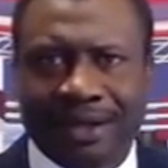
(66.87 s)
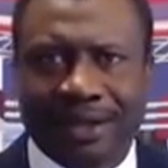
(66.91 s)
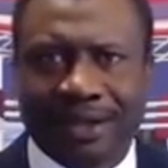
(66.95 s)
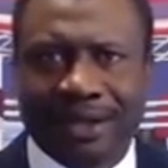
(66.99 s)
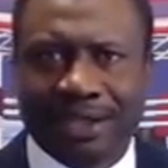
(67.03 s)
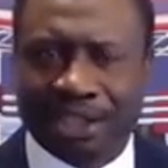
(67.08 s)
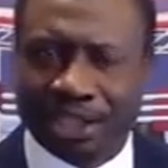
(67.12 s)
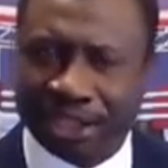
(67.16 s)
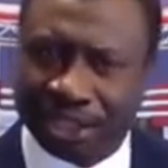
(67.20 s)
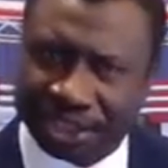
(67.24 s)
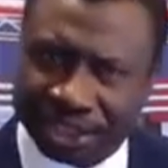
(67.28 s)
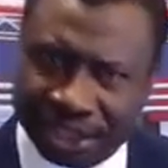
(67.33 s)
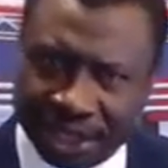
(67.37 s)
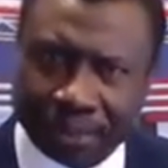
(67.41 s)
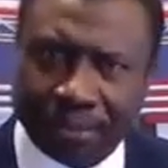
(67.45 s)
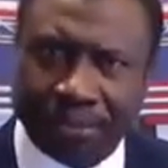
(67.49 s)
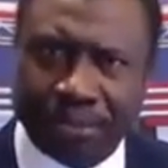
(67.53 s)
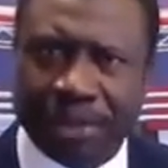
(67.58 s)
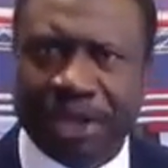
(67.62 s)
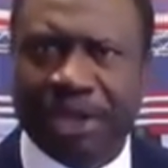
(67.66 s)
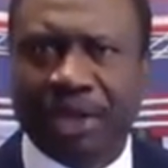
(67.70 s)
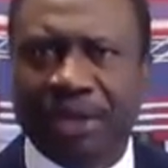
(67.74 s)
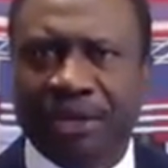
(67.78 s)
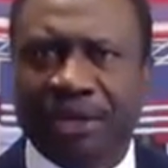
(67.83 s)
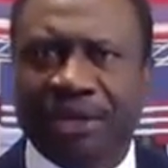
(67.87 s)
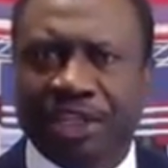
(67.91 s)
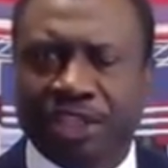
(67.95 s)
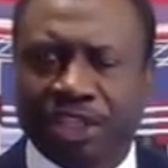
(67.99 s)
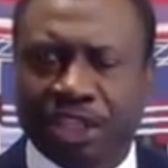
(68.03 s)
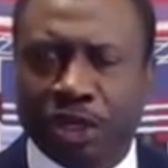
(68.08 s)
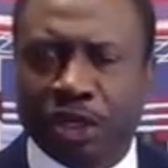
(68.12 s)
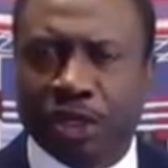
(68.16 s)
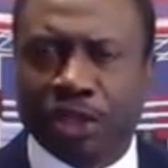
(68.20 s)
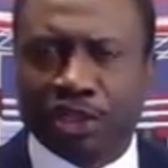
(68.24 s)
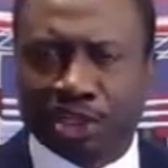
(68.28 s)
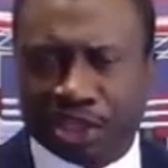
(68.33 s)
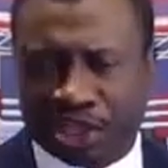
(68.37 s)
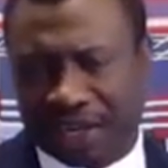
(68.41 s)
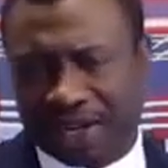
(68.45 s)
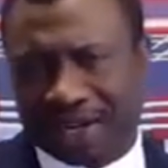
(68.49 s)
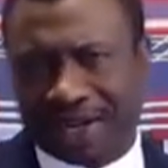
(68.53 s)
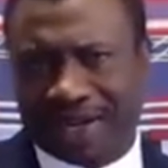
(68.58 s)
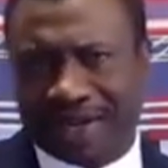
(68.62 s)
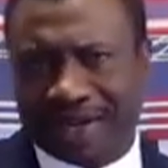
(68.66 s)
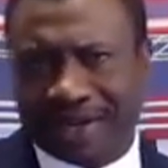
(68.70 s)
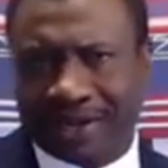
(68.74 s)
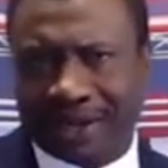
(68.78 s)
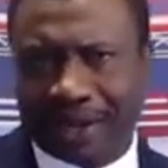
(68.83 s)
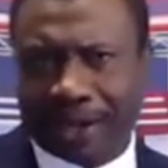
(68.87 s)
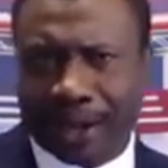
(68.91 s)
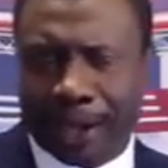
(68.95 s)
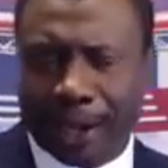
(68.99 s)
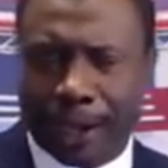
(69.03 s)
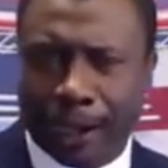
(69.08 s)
December the 13th,